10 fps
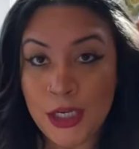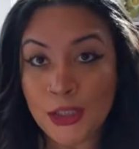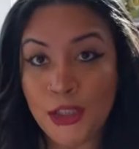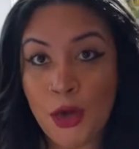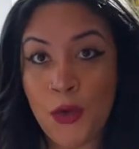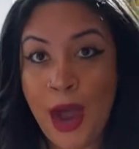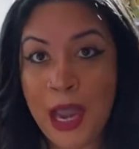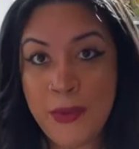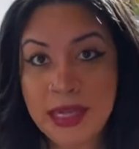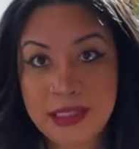So
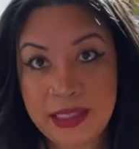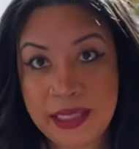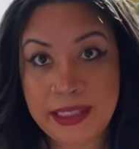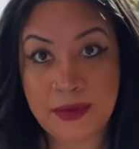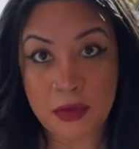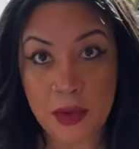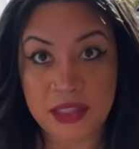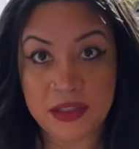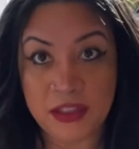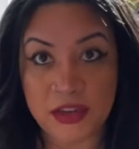I went into this after
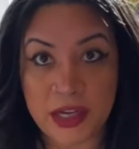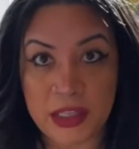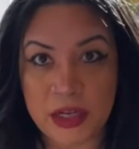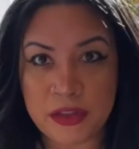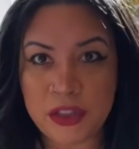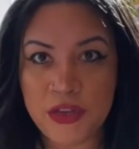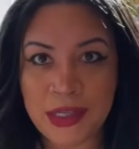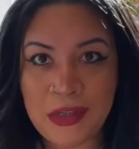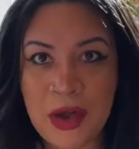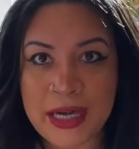watching the trailer. The
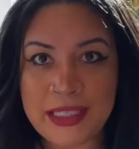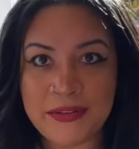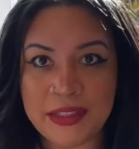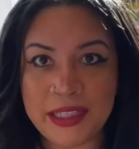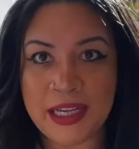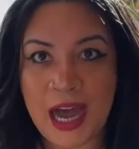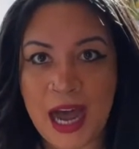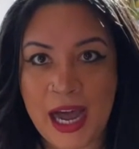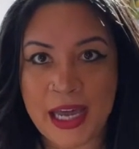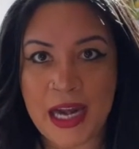trailer, I definitely
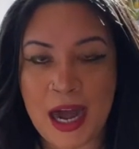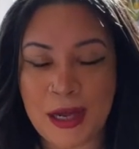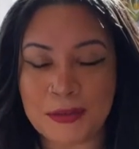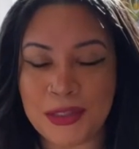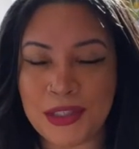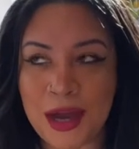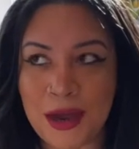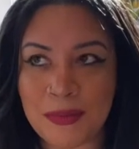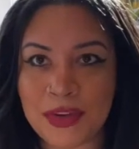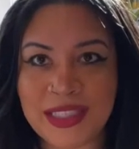got um,
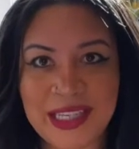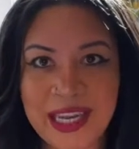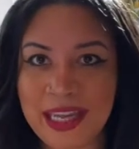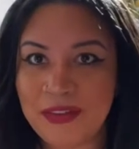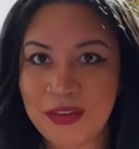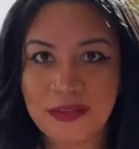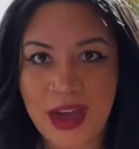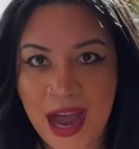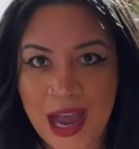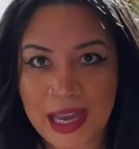some Resident Evil
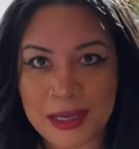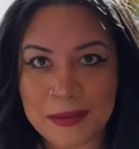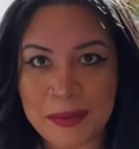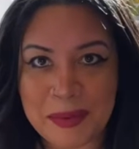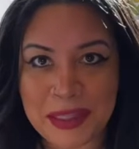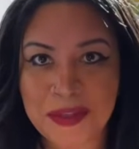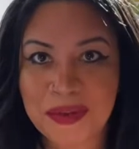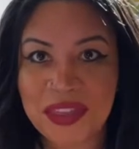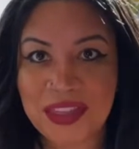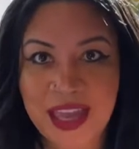vibes, maybe a
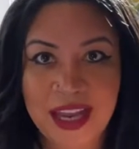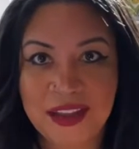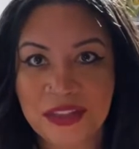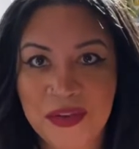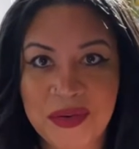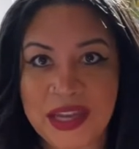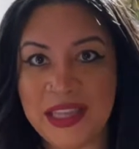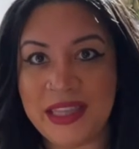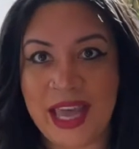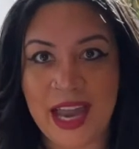little thing thrown
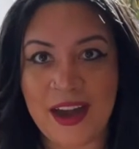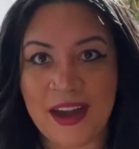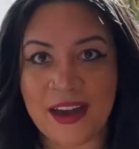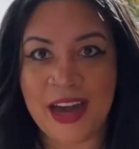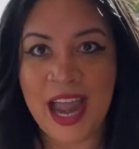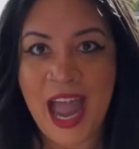in there.